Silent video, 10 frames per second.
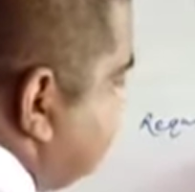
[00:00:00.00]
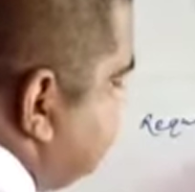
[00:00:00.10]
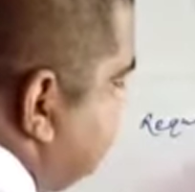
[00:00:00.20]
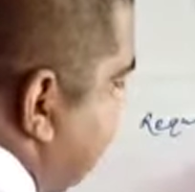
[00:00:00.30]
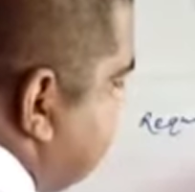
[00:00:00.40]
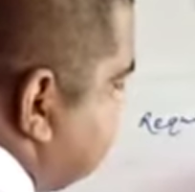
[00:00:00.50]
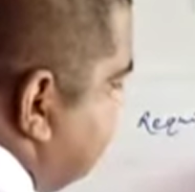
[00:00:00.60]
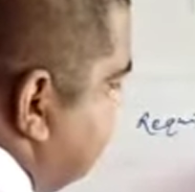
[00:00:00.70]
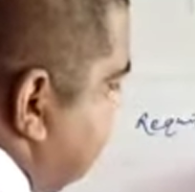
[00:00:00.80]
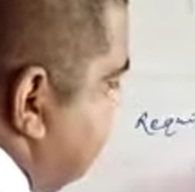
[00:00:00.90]
2 has
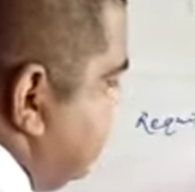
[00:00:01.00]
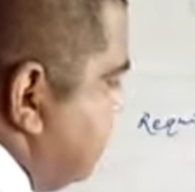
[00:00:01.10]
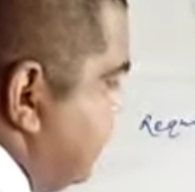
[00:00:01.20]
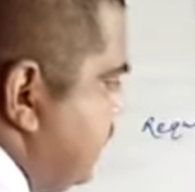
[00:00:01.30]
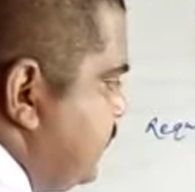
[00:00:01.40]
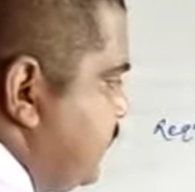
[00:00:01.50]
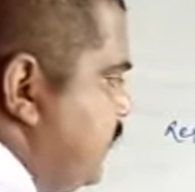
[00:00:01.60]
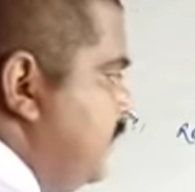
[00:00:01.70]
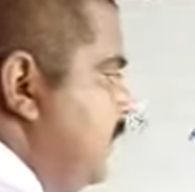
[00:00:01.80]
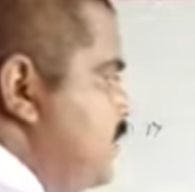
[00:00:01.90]
been converted
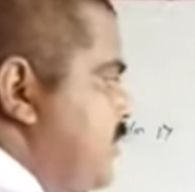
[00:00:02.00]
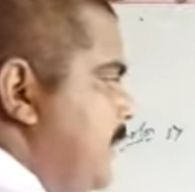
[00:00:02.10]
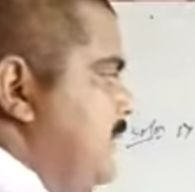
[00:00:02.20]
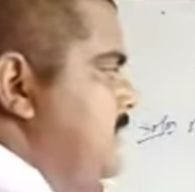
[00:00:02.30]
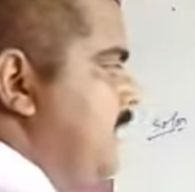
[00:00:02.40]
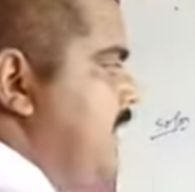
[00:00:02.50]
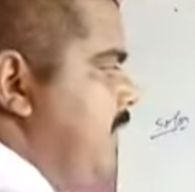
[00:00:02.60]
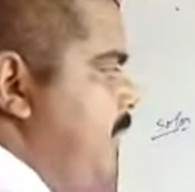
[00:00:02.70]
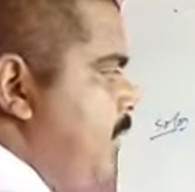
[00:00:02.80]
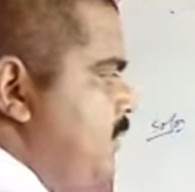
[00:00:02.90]
into 17
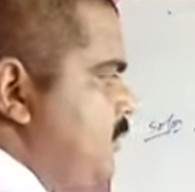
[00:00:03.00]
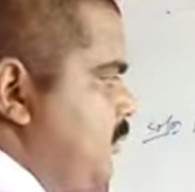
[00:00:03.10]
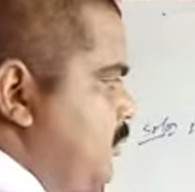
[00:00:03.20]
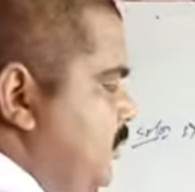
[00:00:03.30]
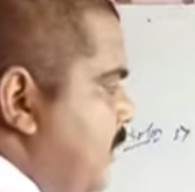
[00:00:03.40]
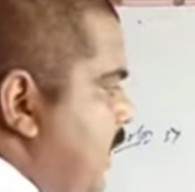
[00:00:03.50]
upon 2,